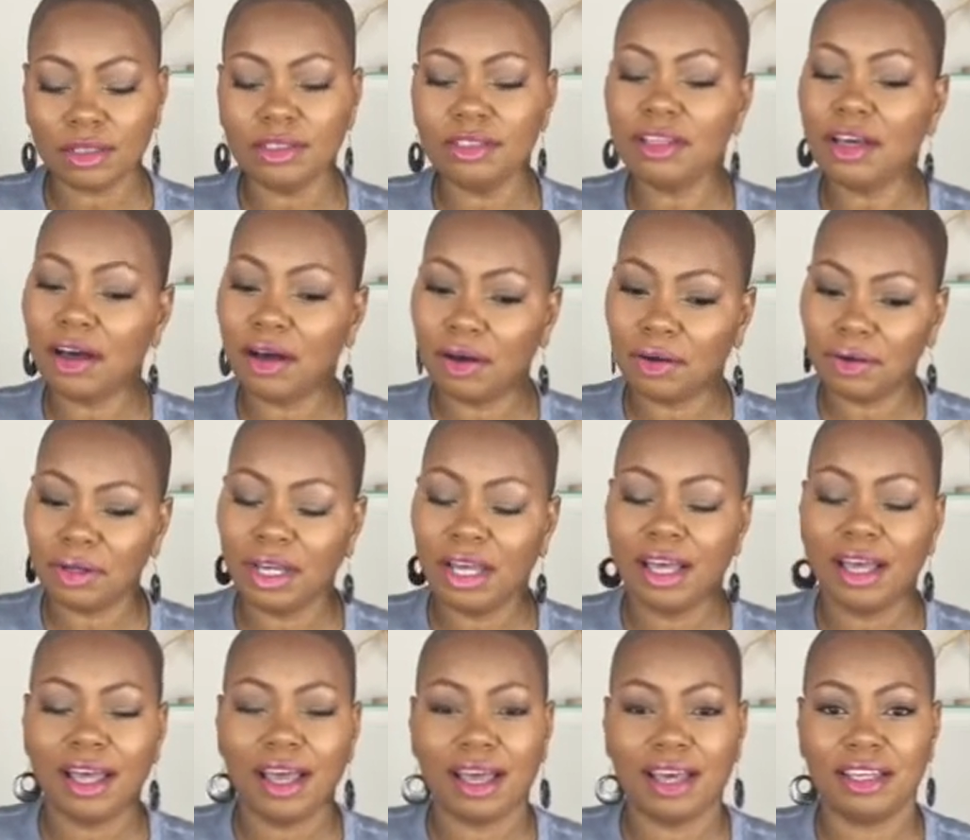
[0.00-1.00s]
So
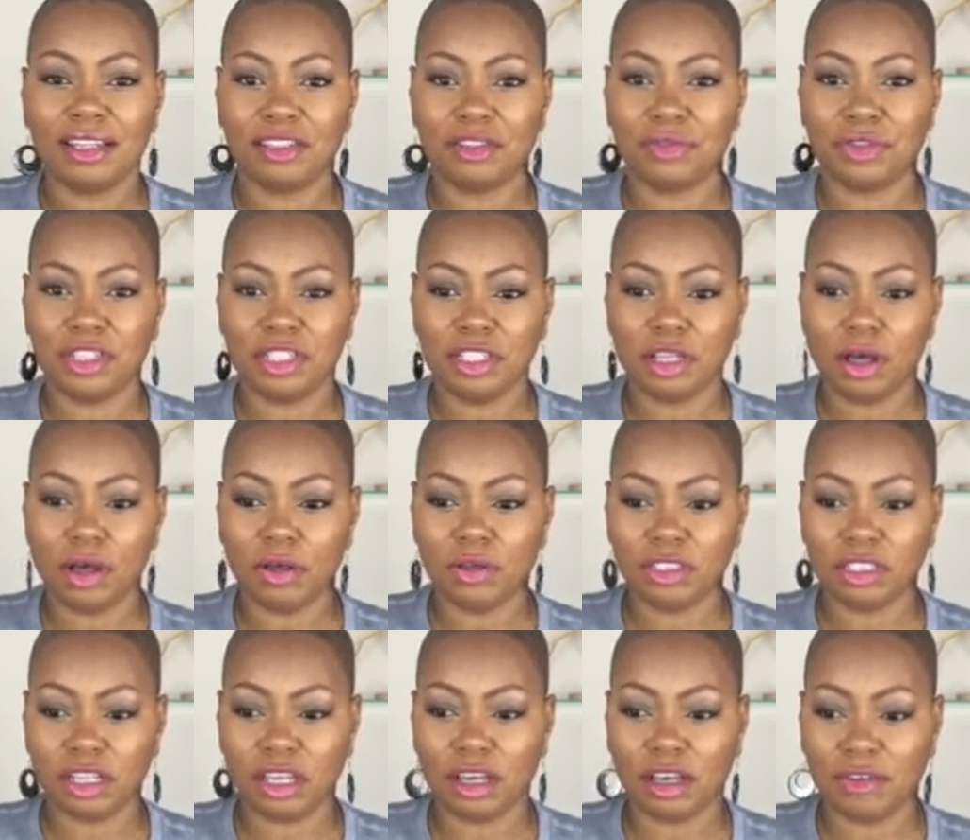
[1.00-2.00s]
as a
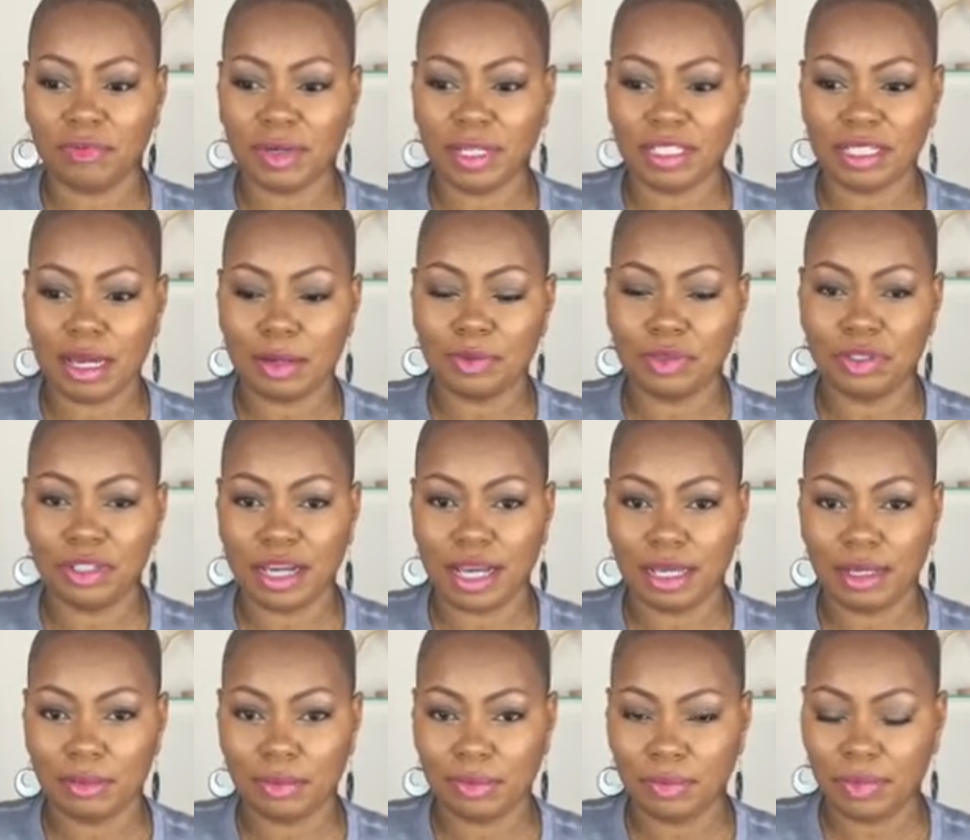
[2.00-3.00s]
result of my type 2
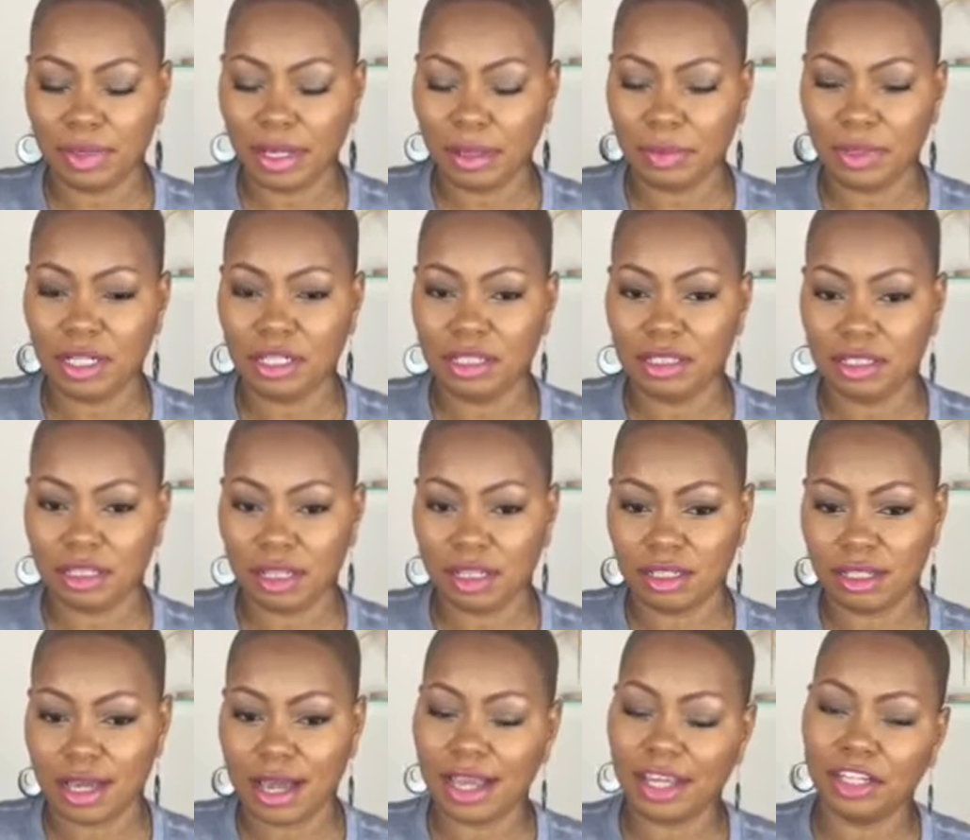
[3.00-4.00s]
diabetes
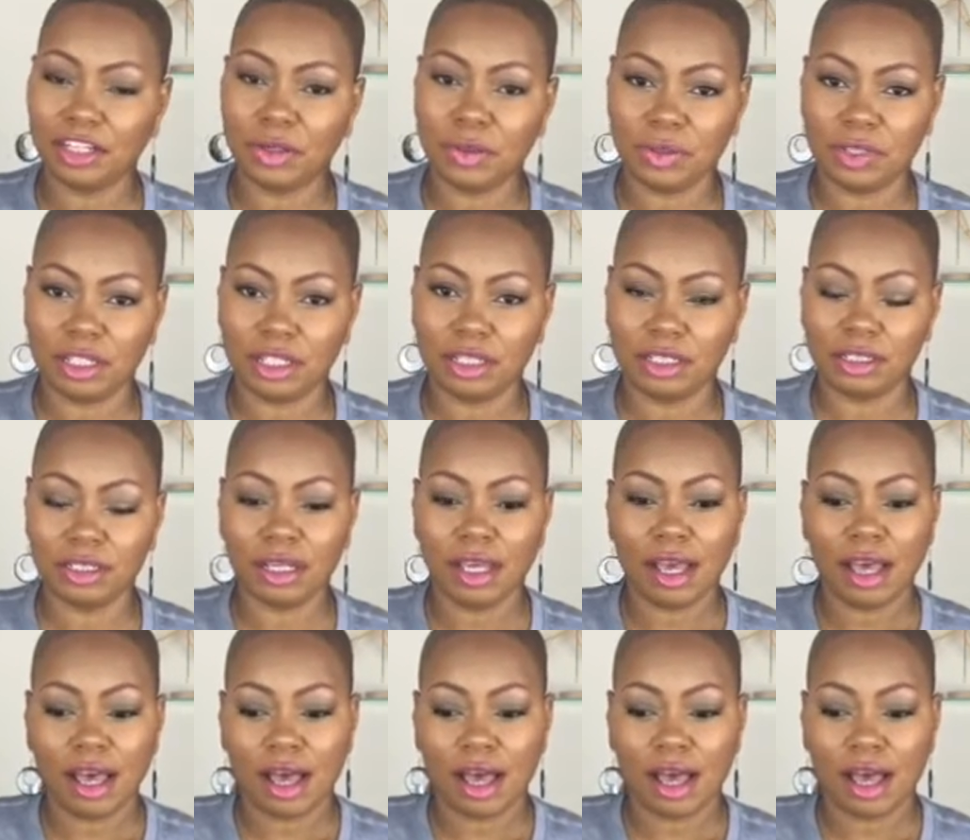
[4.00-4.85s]
diagnosis,